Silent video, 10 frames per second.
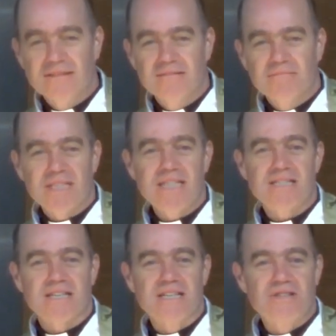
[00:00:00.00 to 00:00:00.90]
But these
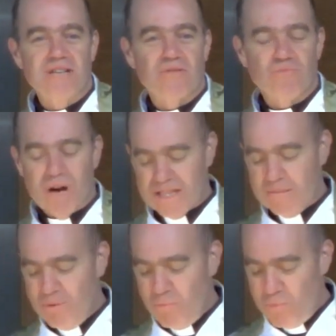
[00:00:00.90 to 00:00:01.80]
days you get a rather
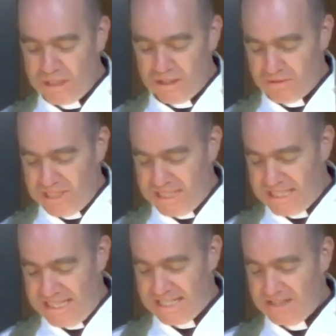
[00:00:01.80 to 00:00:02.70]
bewildering
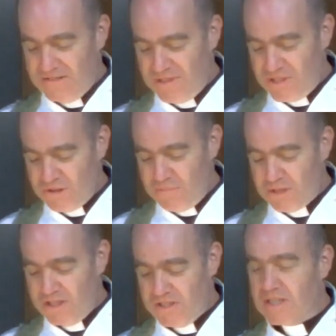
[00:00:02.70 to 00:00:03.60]
set of
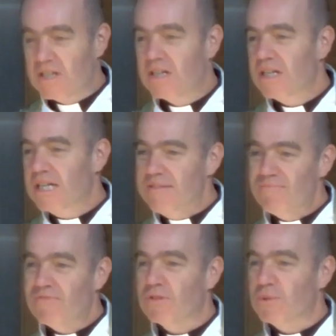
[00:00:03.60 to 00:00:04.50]
descriptions.
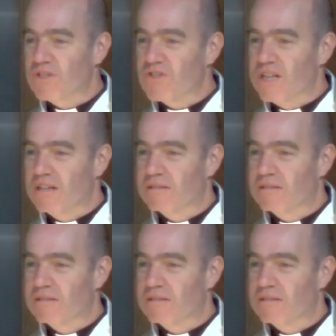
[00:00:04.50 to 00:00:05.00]
Influencer,